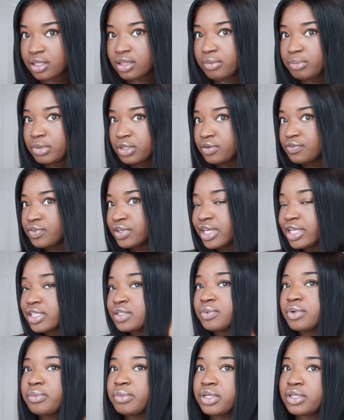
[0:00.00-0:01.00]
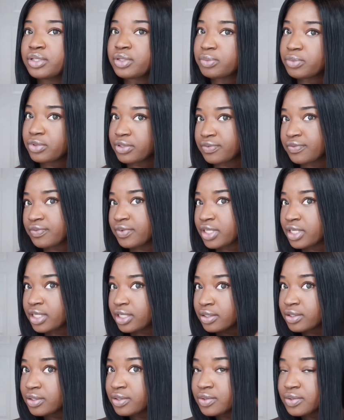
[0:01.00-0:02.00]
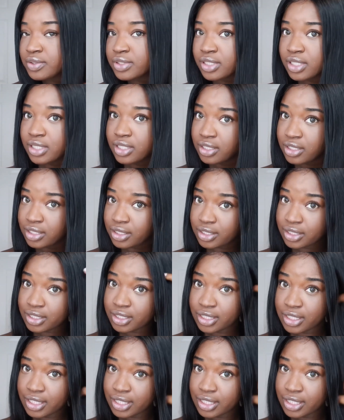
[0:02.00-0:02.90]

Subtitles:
Let me know if you guys want me to do more videos on